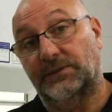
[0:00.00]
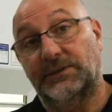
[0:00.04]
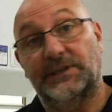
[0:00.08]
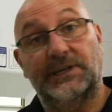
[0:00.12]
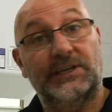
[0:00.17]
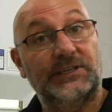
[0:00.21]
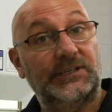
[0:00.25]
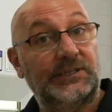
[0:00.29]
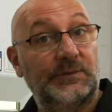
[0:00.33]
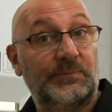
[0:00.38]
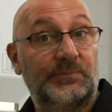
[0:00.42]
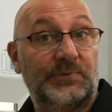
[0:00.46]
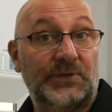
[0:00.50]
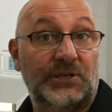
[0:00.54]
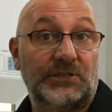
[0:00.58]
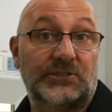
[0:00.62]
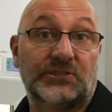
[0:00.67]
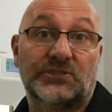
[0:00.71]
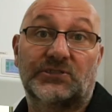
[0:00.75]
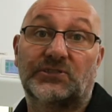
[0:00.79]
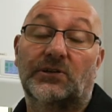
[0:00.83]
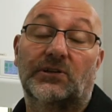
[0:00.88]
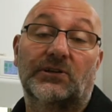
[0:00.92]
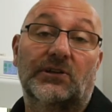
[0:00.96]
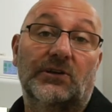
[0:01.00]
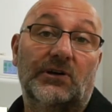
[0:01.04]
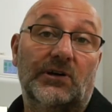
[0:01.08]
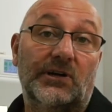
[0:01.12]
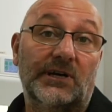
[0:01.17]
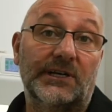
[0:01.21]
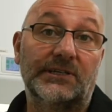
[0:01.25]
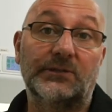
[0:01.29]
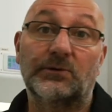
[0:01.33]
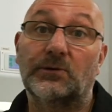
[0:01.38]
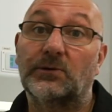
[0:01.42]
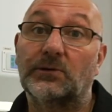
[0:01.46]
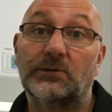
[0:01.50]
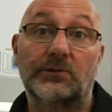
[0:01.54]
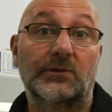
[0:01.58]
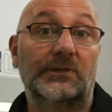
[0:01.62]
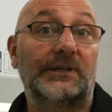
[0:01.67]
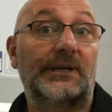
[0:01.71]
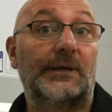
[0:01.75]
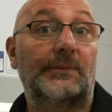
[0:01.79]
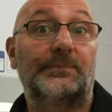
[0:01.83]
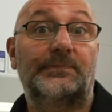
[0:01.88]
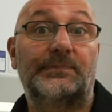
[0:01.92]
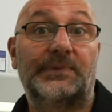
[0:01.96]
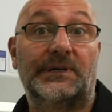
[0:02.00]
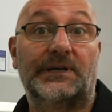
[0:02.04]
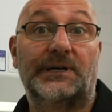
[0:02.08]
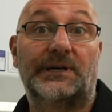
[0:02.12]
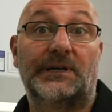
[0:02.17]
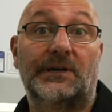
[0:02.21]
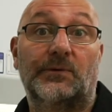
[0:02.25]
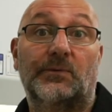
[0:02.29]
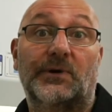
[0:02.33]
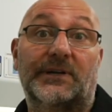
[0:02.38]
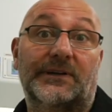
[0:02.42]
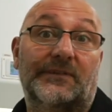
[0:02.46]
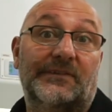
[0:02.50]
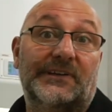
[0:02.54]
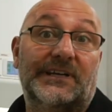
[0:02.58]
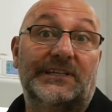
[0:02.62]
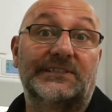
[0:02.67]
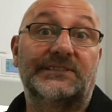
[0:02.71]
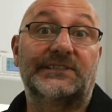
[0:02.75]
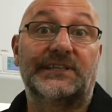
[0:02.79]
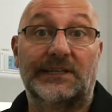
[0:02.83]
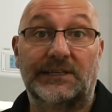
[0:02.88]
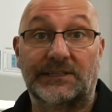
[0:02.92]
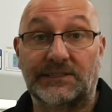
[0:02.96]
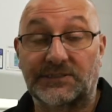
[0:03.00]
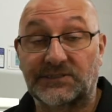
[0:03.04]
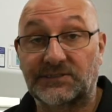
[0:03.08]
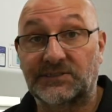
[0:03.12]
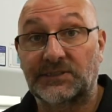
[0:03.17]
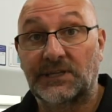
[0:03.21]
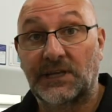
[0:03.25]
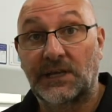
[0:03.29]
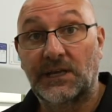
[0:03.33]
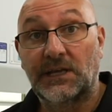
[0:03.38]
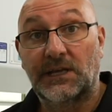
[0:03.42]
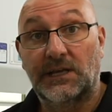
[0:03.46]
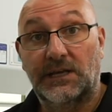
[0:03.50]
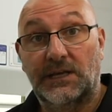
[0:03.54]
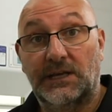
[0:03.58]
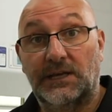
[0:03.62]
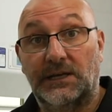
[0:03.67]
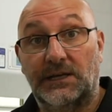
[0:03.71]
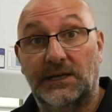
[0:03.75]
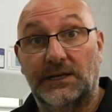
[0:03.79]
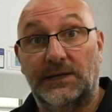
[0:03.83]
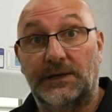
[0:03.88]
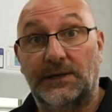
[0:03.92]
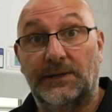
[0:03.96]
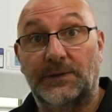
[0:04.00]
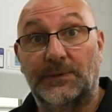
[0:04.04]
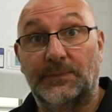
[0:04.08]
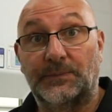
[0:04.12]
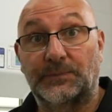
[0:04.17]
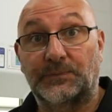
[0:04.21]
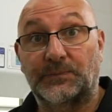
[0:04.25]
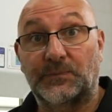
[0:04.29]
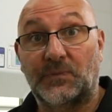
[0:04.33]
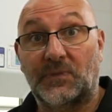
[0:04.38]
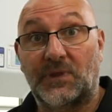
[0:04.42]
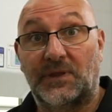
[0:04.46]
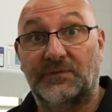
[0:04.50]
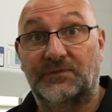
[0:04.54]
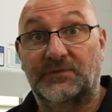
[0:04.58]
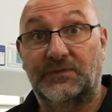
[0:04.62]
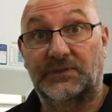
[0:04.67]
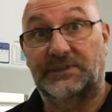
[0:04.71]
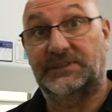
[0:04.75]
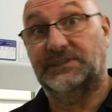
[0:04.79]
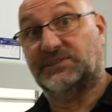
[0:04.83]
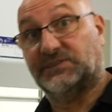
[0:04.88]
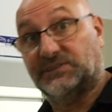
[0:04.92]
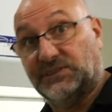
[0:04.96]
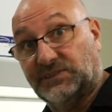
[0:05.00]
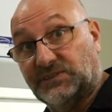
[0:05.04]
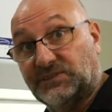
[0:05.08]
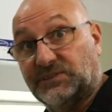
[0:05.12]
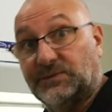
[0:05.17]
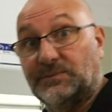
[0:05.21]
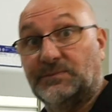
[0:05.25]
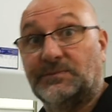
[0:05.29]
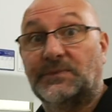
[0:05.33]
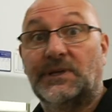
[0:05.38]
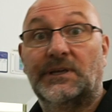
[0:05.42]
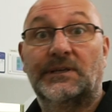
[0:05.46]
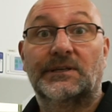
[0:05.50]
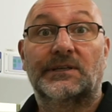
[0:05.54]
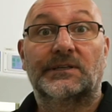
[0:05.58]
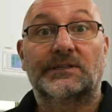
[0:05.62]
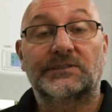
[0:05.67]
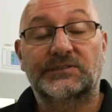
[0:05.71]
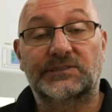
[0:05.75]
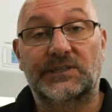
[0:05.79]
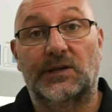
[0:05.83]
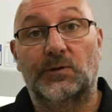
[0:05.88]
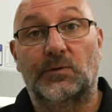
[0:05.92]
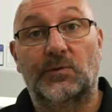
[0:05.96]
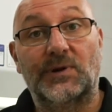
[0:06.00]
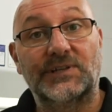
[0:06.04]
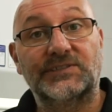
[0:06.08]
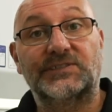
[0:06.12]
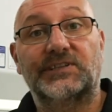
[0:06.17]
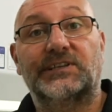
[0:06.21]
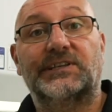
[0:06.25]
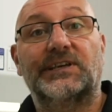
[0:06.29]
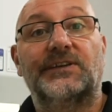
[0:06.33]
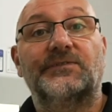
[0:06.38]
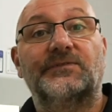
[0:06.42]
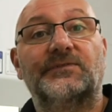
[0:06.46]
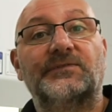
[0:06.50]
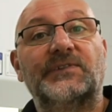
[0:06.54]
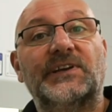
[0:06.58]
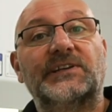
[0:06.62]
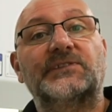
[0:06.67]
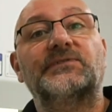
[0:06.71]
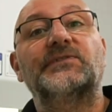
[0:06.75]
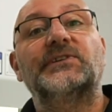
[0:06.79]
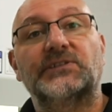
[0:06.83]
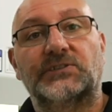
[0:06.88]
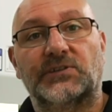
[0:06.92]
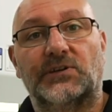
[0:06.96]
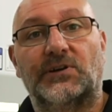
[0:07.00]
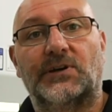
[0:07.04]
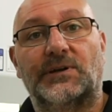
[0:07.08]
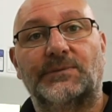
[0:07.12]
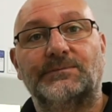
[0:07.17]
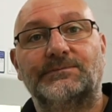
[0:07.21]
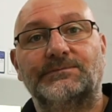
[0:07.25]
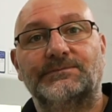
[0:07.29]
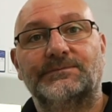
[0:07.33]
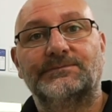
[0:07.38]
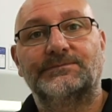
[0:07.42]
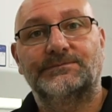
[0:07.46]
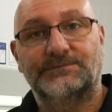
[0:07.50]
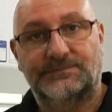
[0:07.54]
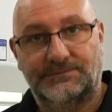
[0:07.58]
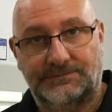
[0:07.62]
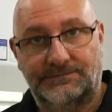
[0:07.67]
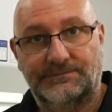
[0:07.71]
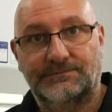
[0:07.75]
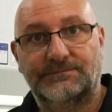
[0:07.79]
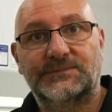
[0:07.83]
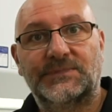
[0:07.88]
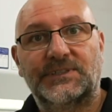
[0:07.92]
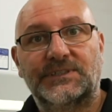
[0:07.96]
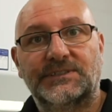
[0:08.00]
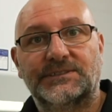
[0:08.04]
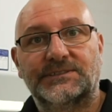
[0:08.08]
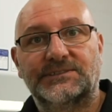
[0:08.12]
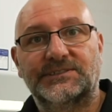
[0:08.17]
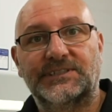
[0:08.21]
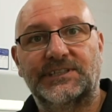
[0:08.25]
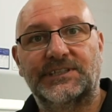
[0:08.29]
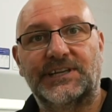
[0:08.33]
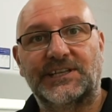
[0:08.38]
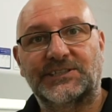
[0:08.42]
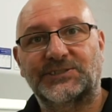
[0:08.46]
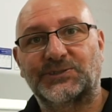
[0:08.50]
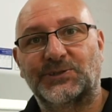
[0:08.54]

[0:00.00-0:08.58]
there, you can purchase online or look up one of our dealers for this system. So once again, thanks for your time. See you next